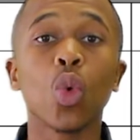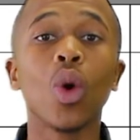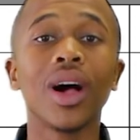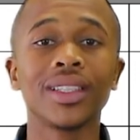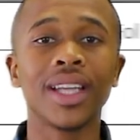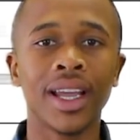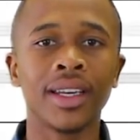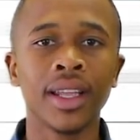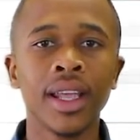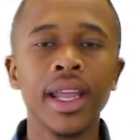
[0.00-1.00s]
well
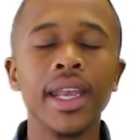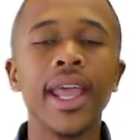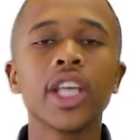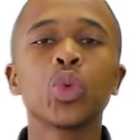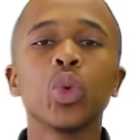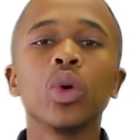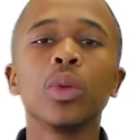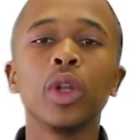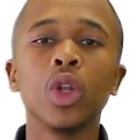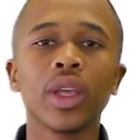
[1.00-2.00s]
done. Next, we will
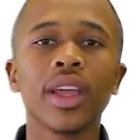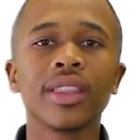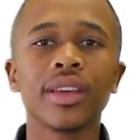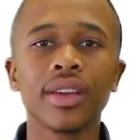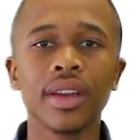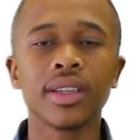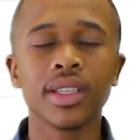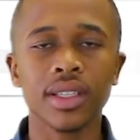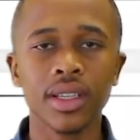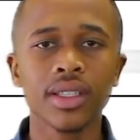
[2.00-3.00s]
be looking at the
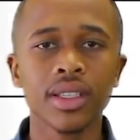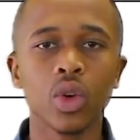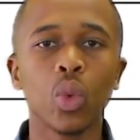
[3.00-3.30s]
creditors list,